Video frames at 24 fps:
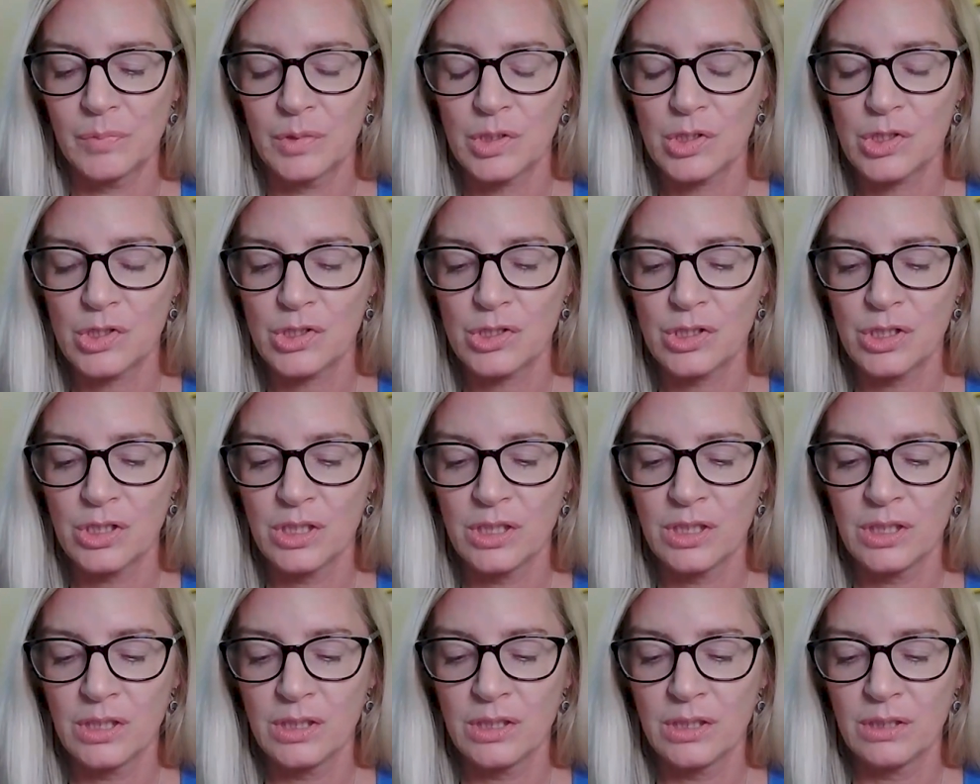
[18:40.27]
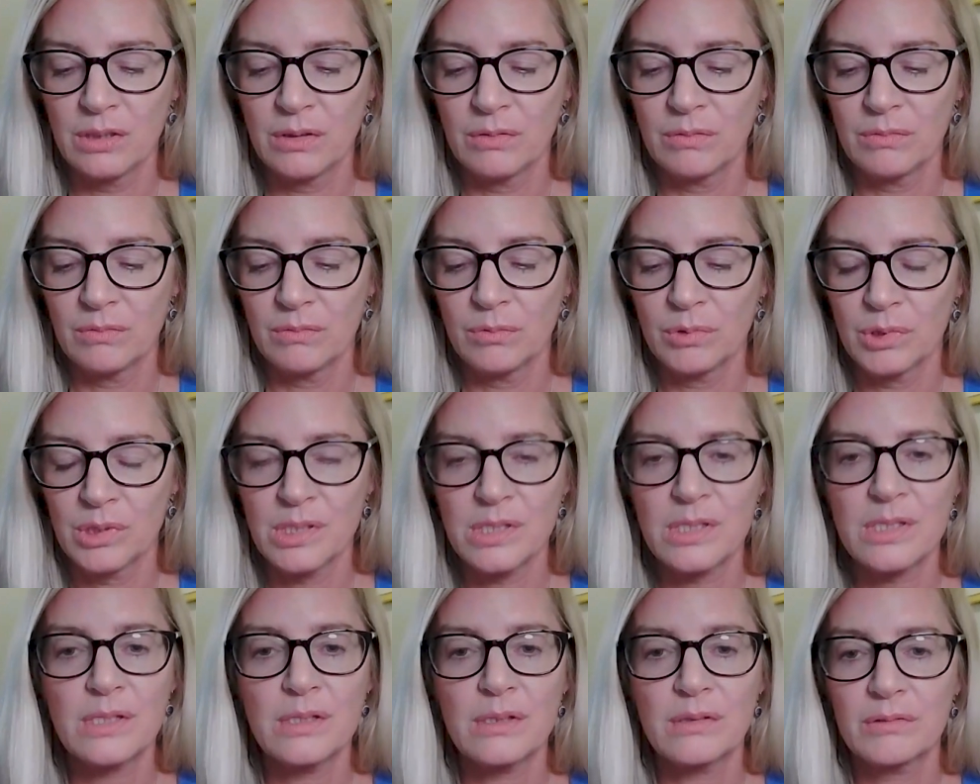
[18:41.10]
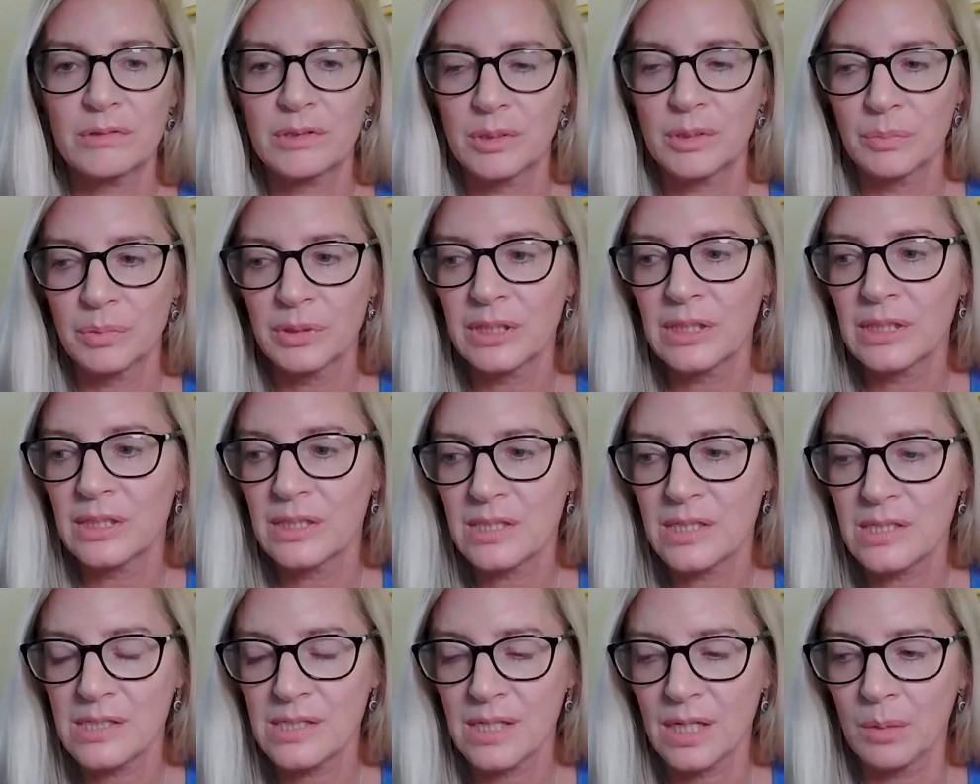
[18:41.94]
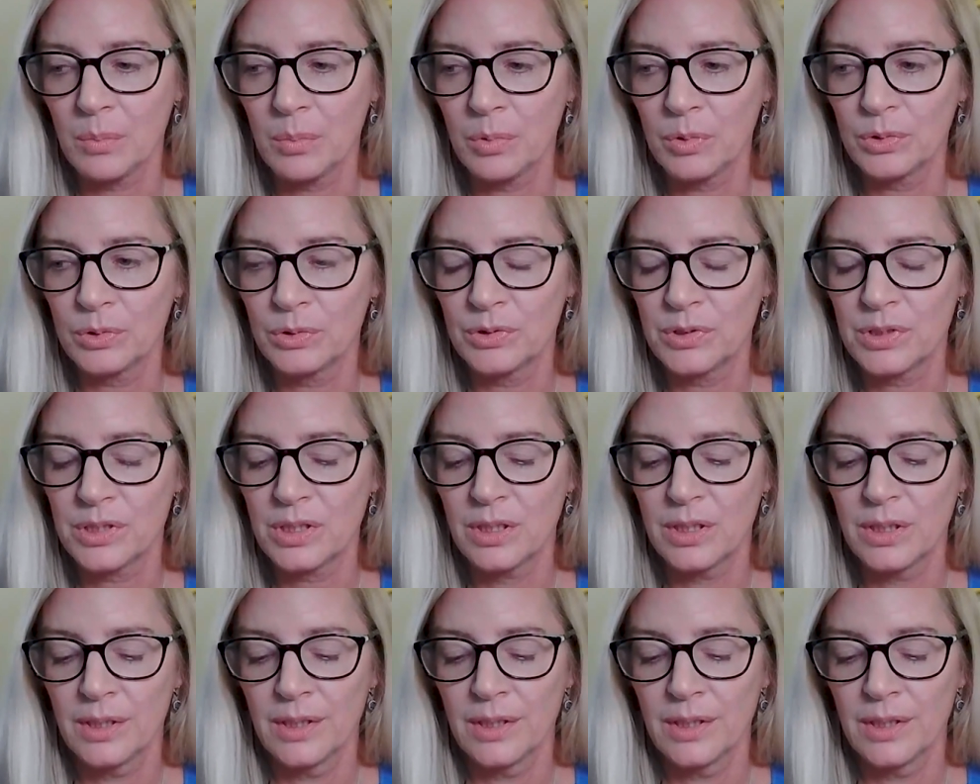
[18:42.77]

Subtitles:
she was completely disabled.